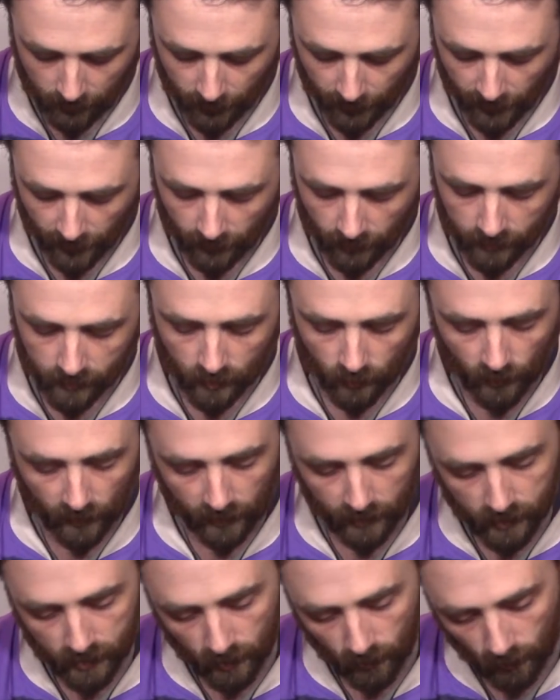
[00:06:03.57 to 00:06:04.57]
But I also want
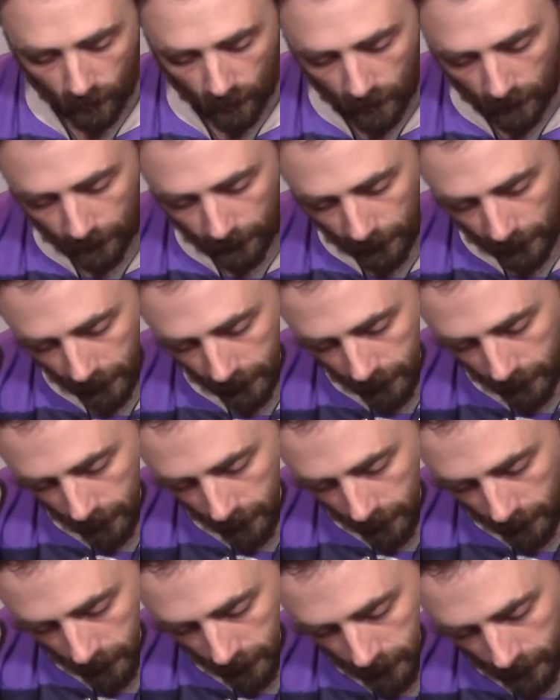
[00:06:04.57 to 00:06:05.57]
to show off like
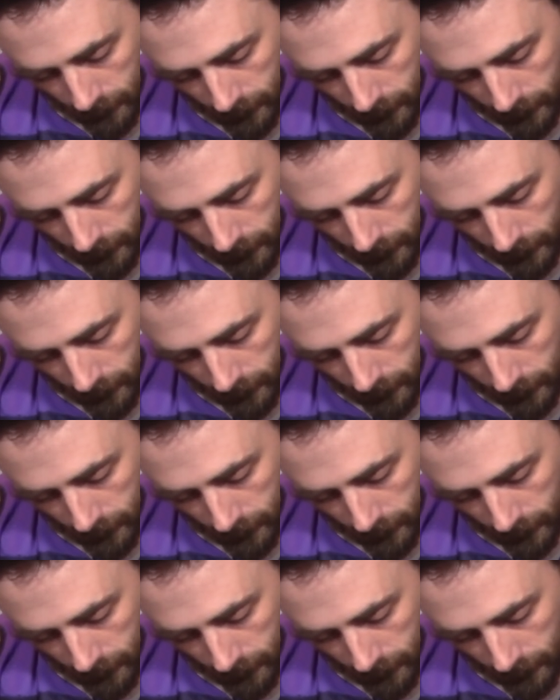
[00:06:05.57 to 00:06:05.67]
her